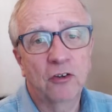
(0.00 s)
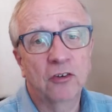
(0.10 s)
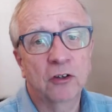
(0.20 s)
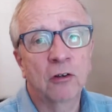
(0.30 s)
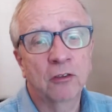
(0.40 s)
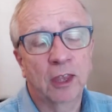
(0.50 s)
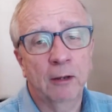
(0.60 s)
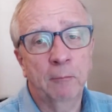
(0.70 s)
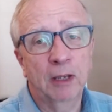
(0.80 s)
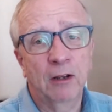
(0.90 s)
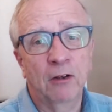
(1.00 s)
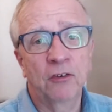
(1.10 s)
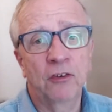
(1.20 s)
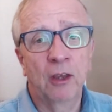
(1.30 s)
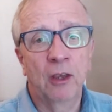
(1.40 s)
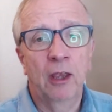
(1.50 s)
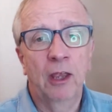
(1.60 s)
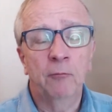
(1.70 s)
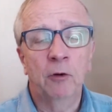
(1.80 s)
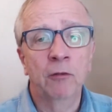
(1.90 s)
a good thing, because
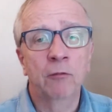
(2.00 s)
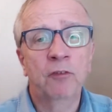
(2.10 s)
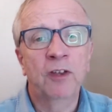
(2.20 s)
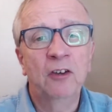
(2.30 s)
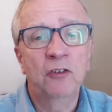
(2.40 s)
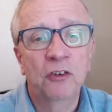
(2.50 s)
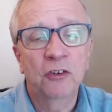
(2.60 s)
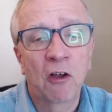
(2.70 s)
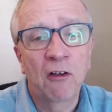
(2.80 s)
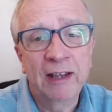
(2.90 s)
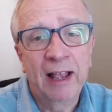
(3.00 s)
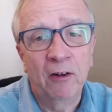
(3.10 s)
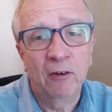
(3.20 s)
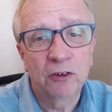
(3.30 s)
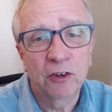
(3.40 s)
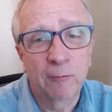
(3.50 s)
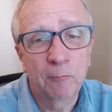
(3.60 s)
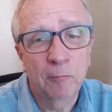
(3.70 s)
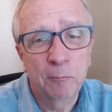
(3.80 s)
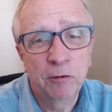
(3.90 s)
rather than villages dying out
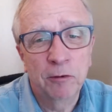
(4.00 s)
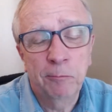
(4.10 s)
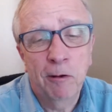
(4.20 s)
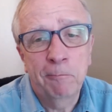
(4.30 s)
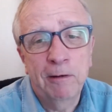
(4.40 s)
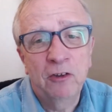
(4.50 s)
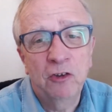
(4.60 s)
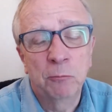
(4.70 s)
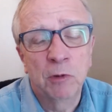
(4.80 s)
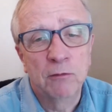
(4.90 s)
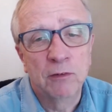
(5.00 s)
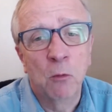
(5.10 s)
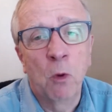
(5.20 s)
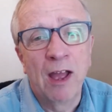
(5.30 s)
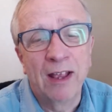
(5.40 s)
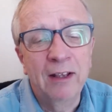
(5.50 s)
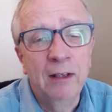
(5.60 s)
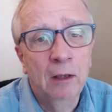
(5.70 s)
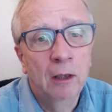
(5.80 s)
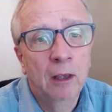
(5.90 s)
and the population moving away,
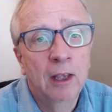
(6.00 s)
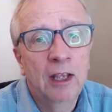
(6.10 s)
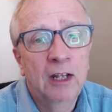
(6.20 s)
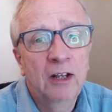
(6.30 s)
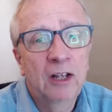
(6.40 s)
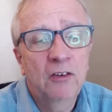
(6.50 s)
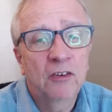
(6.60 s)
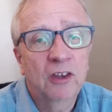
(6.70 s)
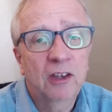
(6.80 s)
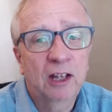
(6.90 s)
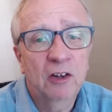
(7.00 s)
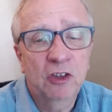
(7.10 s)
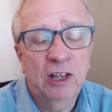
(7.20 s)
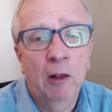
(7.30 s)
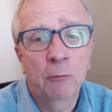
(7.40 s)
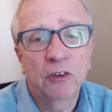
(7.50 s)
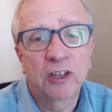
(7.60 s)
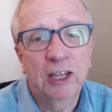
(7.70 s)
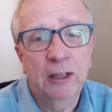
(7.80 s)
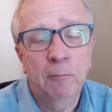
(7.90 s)
it actually helps
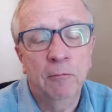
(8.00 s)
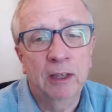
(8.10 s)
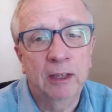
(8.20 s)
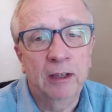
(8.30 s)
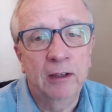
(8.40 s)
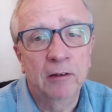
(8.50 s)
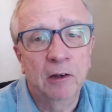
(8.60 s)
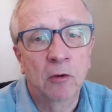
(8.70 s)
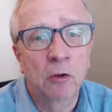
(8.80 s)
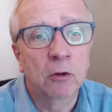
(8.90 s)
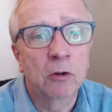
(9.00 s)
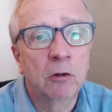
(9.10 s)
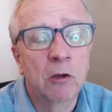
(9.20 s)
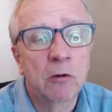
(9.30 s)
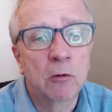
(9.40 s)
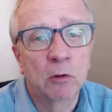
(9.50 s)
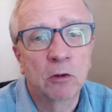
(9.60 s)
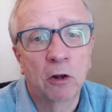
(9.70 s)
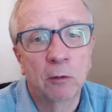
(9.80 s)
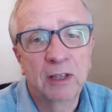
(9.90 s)
keep the local
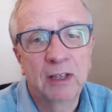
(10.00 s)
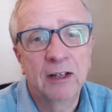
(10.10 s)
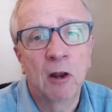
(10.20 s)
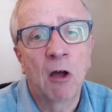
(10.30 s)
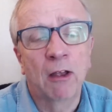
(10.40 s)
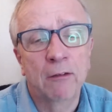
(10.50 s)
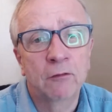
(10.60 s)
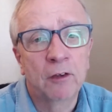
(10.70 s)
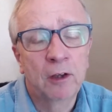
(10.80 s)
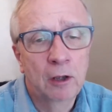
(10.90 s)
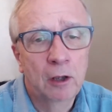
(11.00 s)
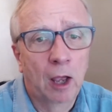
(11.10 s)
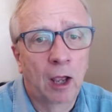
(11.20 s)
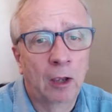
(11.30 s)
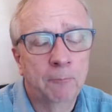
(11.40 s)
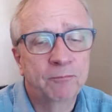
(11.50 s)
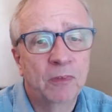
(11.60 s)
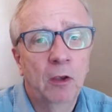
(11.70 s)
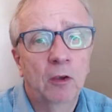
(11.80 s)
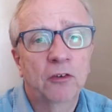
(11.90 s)
economy alive.
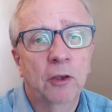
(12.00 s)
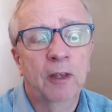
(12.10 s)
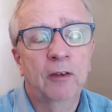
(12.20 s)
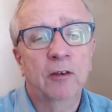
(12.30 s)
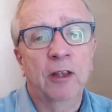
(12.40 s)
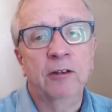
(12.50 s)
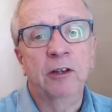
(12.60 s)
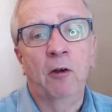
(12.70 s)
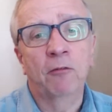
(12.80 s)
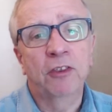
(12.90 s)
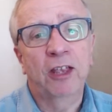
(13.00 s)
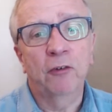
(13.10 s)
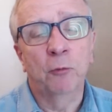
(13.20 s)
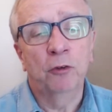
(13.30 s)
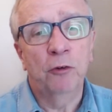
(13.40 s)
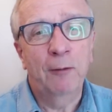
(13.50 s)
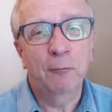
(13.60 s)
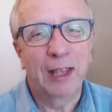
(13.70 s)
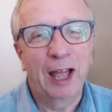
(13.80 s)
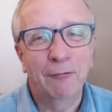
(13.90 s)
But obviously that's always wrapped
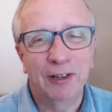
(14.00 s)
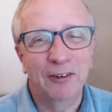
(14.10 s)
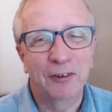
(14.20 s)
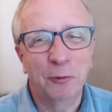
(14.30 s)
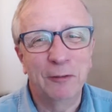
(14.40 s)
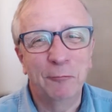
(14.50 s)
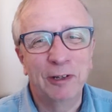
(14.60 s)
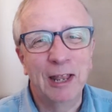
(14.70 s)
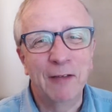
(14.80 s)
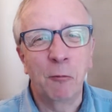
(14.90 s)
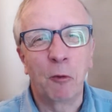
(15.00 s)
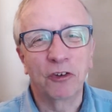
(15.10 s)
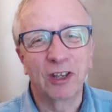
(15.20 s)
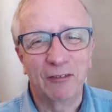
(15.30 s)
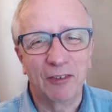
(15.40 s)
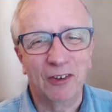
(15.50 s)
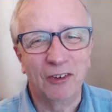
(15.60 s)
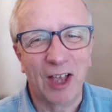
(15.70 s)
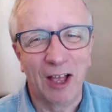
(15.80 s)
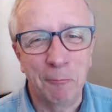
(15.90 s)
with caveats. We never want any of this
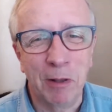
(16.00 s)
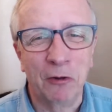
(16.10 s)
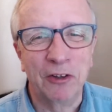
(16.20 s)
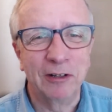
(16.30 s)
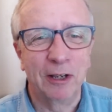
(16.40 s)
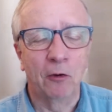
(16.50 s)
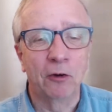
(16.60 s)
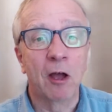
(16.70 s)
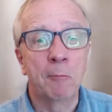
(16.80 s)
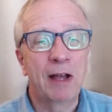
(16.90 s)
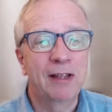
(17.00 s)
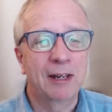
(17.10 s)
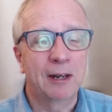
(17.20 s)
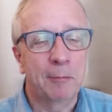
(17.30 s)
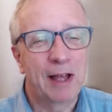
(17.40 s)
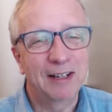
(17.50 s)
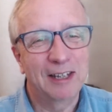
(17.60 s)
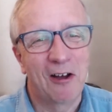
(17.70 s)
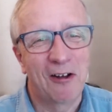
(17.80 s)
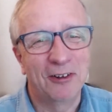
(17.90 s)
building going on in our
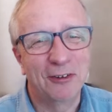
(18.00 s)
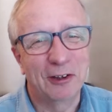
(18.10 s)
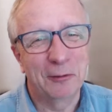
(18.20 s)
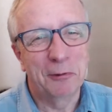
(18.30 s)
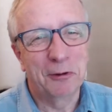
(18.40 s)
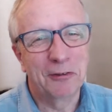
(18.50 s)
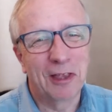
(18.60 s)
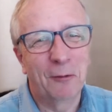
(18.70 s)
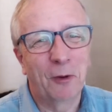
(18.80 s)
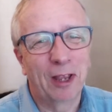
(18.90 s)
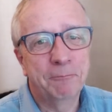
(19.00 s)
backyard, if I can put it that way.